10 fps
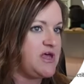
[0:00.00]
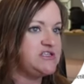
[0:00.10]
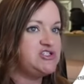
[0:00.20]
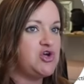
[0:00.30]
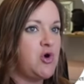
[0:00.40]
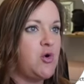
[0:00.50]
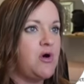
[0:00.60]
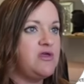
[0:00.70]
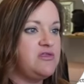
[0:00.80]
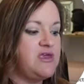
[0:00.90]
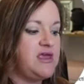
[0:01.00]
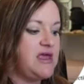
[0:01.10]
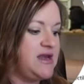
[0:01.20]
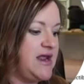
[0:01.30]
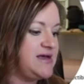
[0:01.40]
So
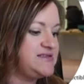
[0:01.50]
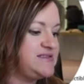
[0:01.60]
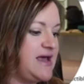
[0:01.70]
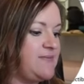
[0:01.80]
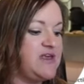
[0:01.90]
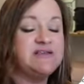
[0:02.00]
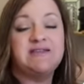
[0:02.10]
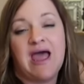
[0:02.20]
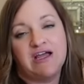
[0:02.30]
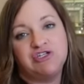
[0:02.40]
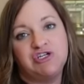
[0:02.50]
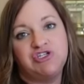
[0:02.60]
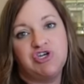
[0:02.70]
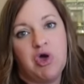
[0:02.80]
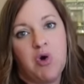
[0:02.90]
the next step is actually
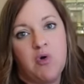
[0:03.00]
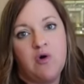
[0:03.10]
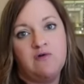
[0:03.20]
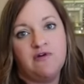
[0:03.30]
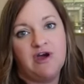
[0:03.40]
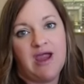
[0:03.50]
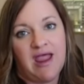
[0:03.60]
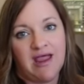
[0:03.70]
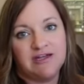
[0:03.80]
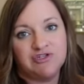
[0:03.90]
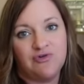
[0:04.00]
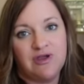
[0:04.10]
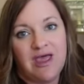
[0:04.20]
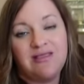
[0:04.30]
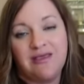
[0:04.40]
to go over and
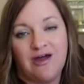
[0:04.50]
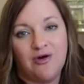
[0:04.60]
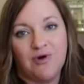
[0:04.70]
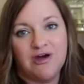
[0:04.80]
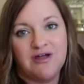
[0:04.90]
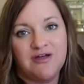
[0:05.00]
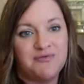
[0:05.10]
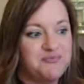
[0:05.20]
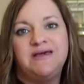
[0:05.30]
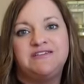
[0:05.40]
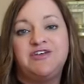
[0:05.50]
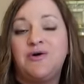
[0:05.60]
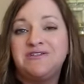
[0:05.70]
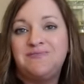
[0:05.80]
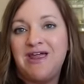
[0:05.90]
create the artwork. So
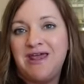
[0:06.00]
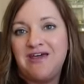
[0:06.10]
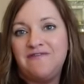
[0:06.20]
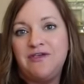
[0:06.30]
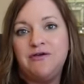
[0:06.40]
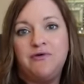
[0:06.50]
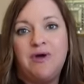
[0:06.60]
as many of you